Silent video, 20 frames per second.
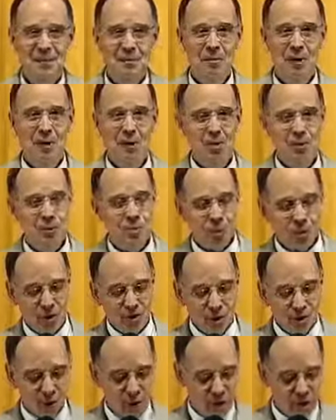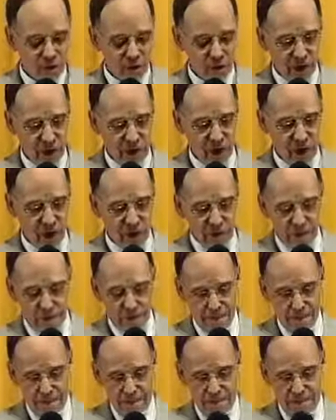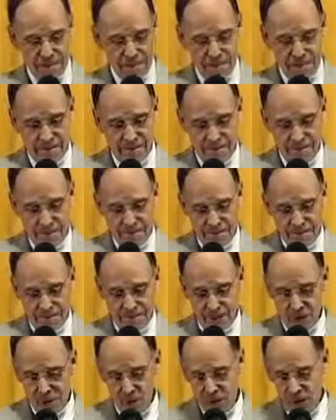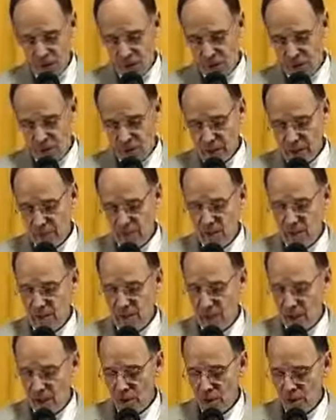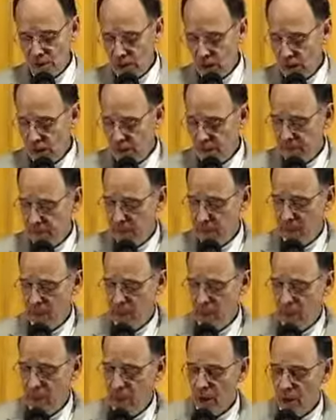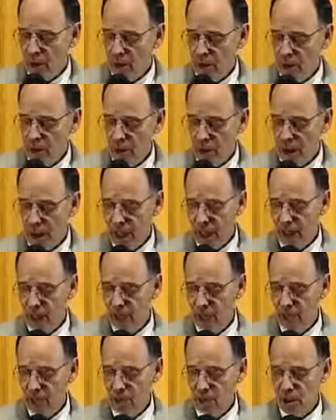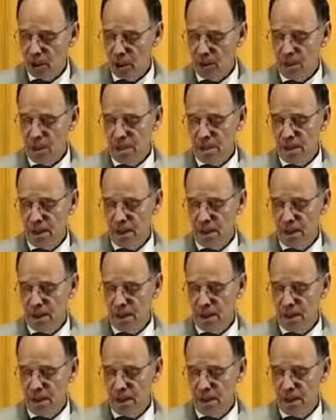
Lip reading: Because it wouldn't go over very good. This other one, The Female Brain, written by a lady MD.